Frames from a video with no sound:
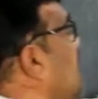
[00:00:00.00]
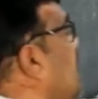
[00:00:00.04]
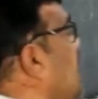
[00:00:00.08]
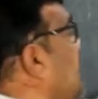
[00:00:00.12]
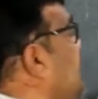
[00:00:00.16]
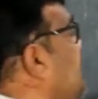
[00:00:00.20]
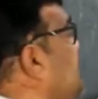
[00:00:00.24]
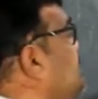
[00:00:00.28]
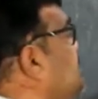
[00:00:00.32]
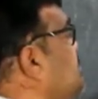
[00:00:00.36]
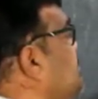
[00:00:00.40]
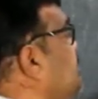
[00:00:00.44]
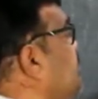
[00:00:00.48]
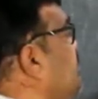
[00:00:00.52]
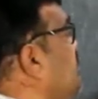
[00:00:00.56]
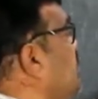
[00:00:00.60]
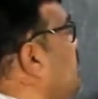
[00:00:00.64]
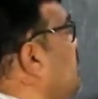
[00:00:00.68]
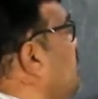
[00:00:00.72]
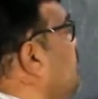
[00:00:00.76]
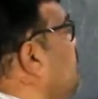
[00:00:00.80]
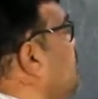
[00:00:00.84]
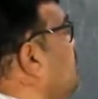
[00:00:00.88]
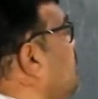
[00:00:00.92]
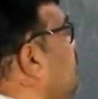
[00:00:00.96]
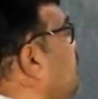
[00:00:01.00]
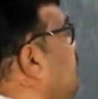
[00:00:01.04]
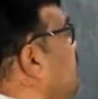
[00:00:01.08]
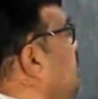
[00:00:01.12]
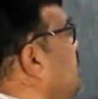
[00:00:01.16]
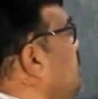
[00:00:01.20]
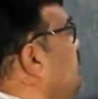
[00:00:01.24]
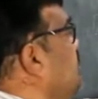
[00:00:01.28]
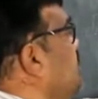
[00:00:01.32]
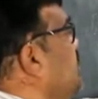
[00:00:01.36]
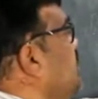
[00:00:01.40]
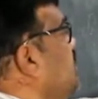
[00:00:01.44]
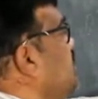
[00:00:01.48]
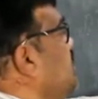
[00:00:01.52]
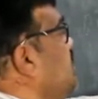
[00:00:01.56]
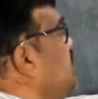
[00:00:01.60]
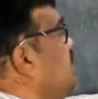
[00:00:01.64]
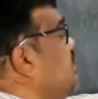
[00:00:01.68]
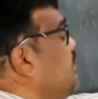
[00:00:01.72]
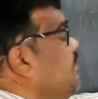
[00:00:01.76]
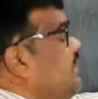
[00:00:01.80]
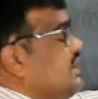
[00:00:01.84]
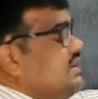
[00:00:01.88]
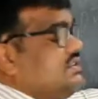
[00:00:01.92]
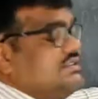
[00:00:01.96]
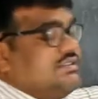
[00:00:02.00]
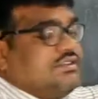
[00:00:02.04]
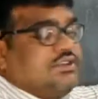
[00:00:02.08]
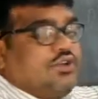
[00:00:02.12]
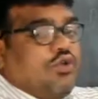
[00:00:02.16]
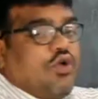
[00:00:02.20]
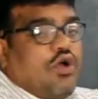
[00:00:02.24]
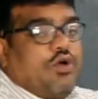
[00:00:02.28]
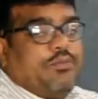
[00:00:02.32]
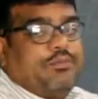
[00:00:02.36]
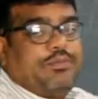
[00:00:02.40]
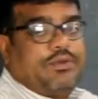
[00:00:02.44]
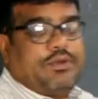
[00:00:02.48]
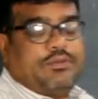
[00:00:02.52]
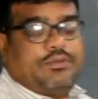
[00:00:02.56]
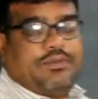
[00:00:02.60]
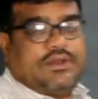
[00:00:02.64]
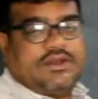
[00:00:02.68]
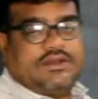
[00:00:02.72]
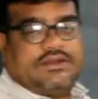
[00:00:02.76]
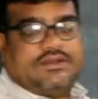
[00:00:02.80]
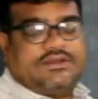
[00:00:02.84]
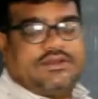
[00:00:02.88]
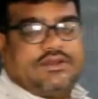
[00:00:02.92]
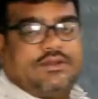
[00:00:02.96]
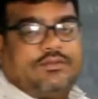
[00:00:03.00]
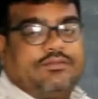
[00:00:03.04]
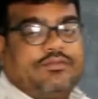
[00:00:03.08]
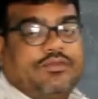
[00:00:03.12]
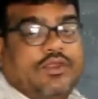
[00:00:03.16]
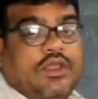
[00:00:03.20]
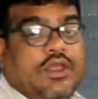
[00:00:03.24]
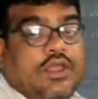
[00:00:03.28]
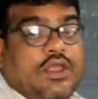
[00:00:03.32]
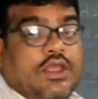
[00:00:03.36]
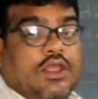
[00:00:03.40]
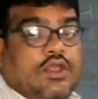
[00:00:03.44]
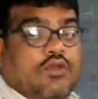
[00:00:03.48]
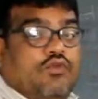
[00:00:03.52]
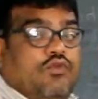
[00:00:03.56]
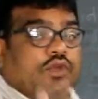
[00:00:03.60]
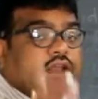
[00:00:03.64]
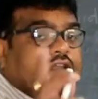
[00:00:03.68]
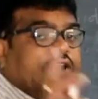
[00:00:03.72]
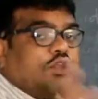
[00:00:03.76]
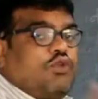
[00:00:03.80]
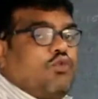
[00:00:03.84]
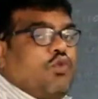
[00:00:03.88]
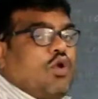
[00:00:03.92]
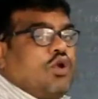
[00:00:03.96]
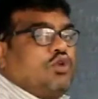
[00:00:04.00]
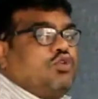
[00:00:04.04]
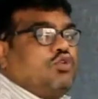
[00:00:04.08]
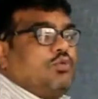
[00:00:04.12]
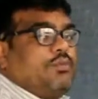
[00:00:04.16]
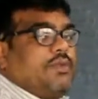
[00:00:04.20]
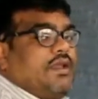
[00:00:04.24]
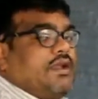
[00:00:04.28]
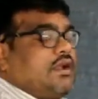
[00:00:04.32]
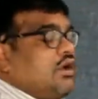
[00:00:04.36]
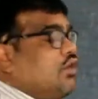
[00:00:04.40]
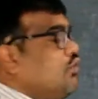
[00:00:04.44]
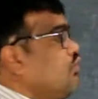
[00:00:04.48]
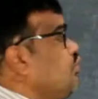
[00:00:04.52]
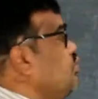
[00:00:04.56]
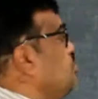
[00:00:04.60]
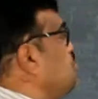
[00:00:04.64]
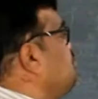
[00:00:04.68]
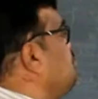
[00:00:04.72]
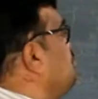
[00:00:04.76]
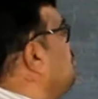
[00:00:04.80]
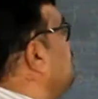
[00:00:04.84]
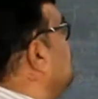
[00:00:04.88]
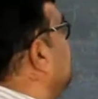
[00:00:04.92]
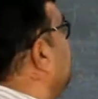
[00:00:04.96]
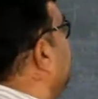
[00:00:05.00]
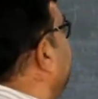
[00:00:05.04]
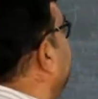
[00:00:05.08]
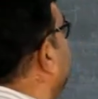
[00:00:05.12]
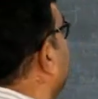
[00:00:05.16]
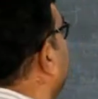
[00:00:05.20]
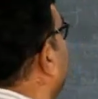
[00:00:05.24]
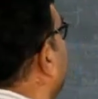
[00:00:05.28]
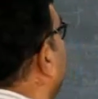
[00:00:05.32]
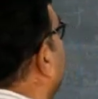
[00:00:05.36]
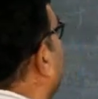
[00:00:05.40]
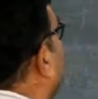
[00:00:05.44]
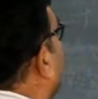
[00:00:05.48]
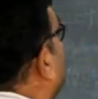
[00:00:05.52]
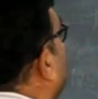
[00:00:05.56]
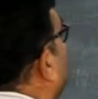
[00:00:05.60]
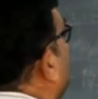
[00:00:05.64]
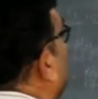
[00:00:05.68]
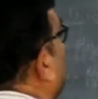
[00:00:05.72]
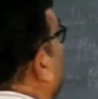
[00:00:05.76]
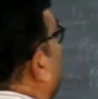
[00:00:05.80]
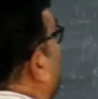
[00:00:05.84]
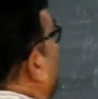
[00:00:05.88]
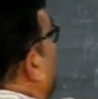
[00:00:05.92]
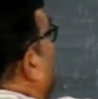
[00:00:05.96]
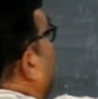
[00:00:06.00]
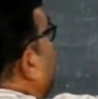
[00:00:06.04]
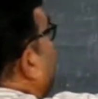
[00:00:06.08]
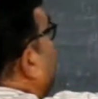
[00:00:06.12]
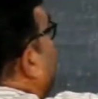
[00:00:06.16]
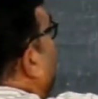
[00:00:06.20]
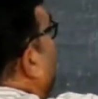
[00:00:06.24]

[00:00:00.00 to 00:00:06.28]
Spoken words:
ing form of the verb plus complement. When you want to make a question, what we